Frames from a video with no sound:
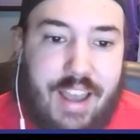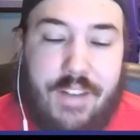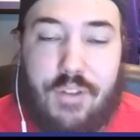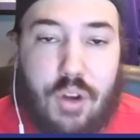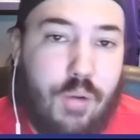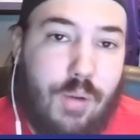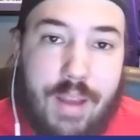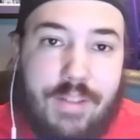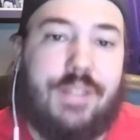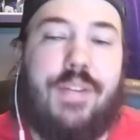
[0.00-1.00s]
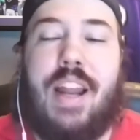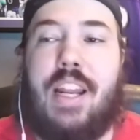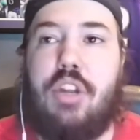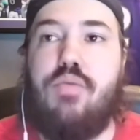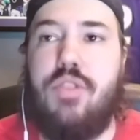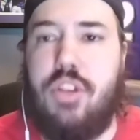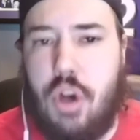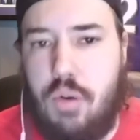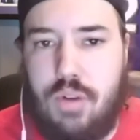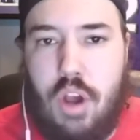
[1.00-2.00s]
If you're a Ravens fan and you
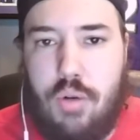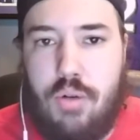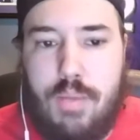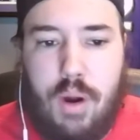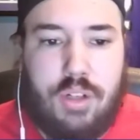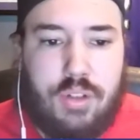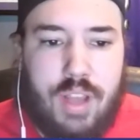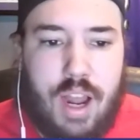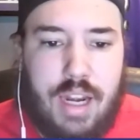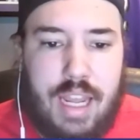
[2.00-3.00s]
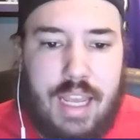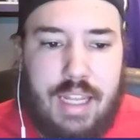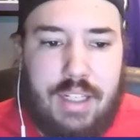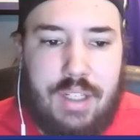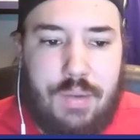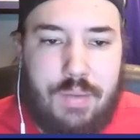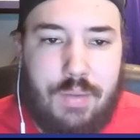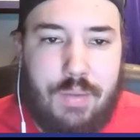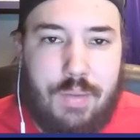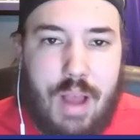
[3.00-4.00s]
don't know who Marshall Yanda is,
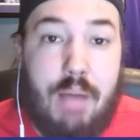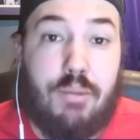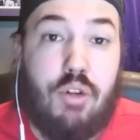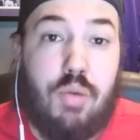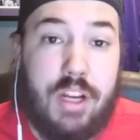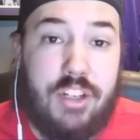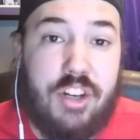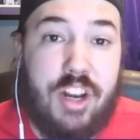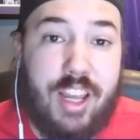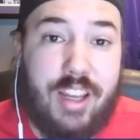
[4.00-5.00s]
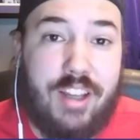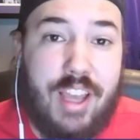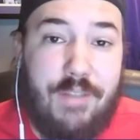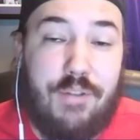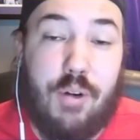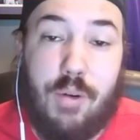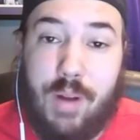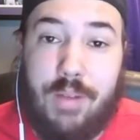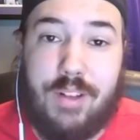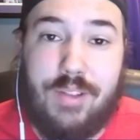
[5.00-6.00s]
I'm questioning if you're a
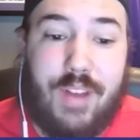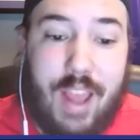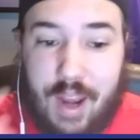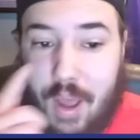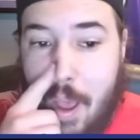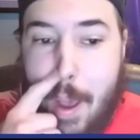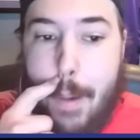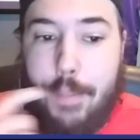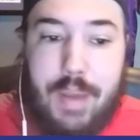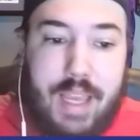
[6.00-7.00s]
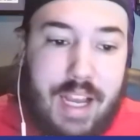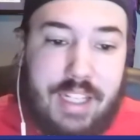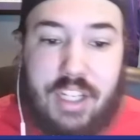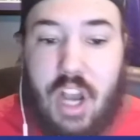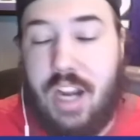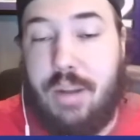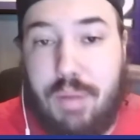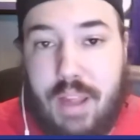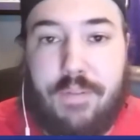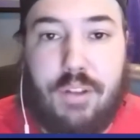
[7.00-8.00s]
Ravens fan. Because Yanda
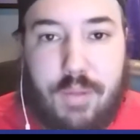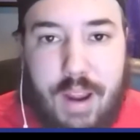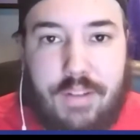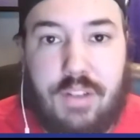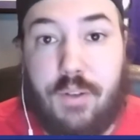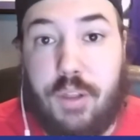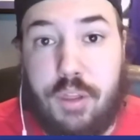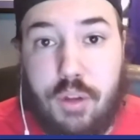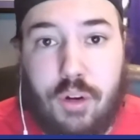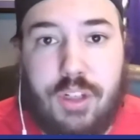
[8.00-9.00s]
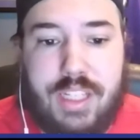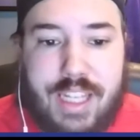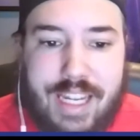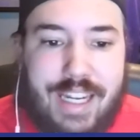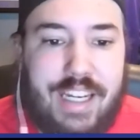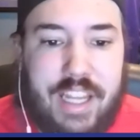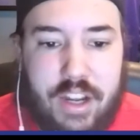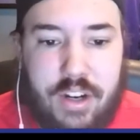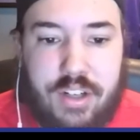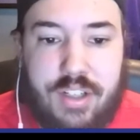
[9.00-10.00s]
played for the Ravens for 13
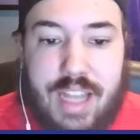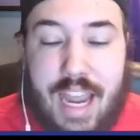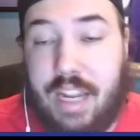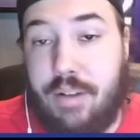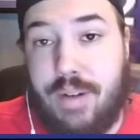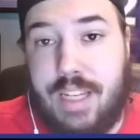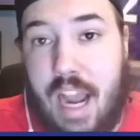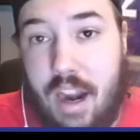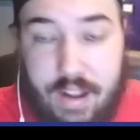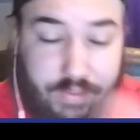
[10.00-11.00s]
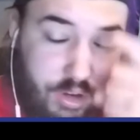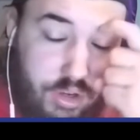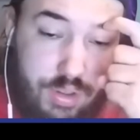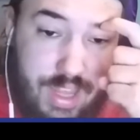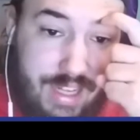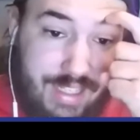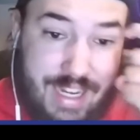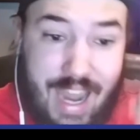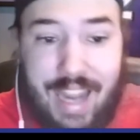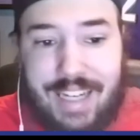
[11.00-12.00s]
years, and he retired after
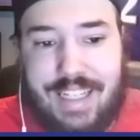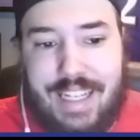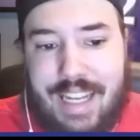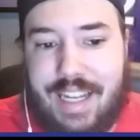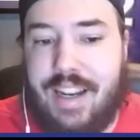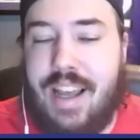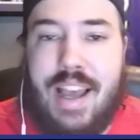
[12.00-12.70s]
2019.